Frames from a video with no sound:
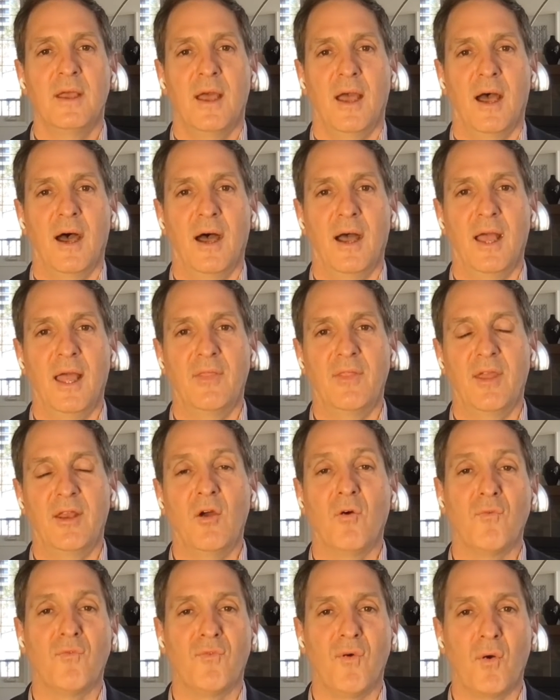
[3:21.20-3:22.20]
And they
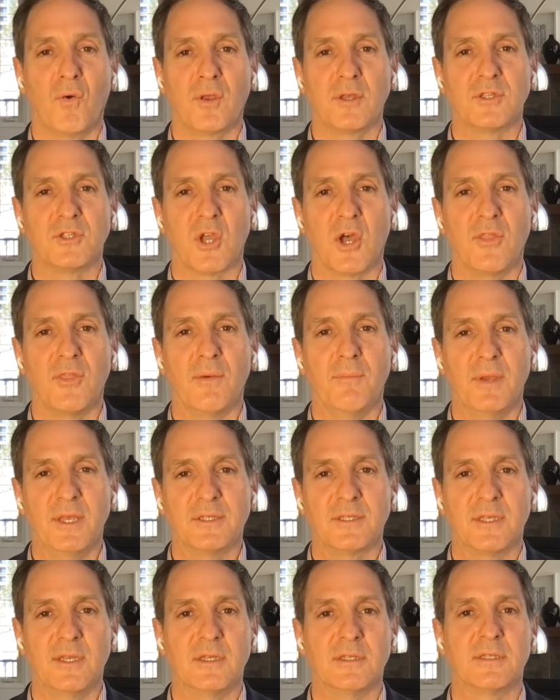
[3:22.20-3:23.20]
don't focus on the
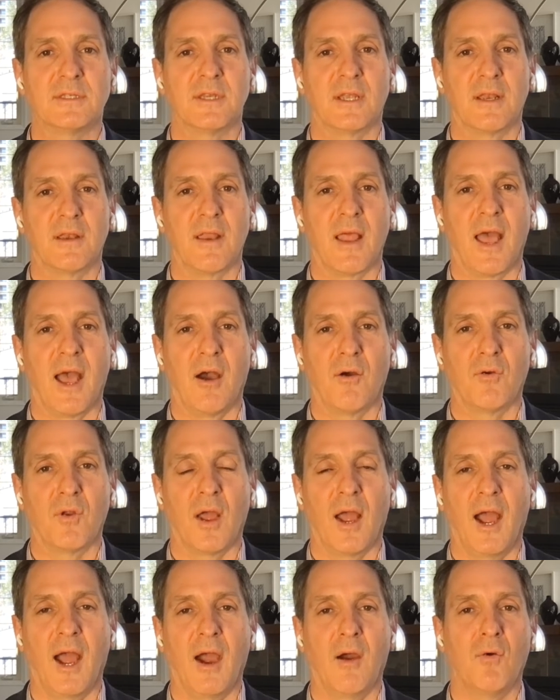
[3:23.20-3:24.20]
business and
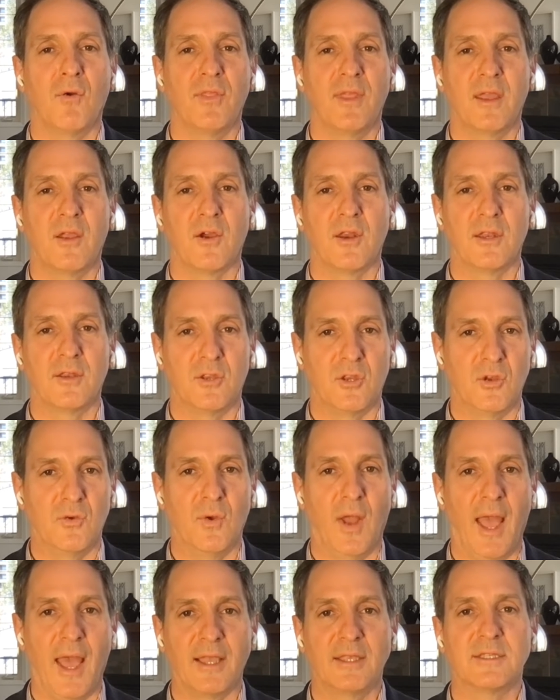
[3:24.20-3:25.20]
how are they going to
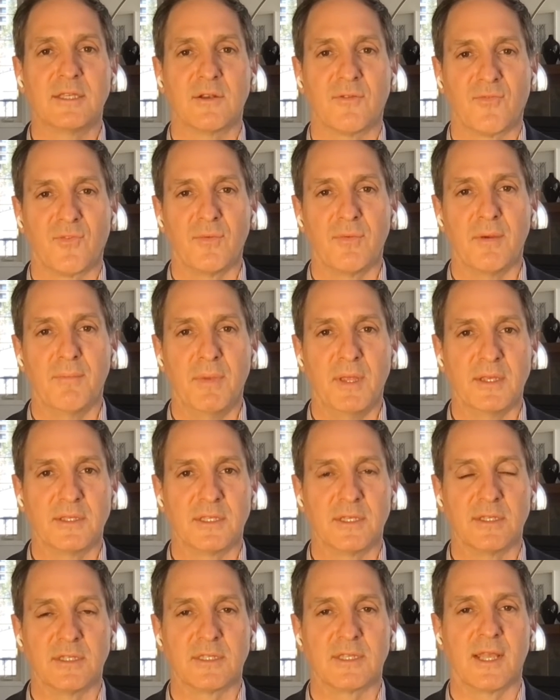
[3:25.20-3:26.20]
exit from the
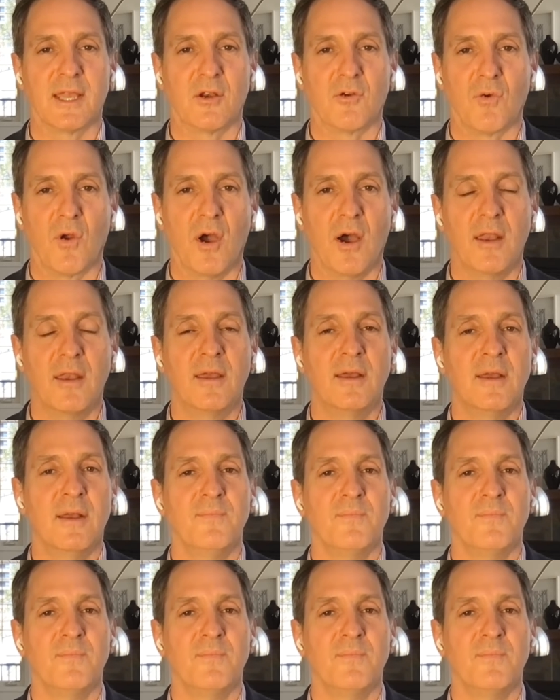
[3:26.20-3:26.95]
business later on.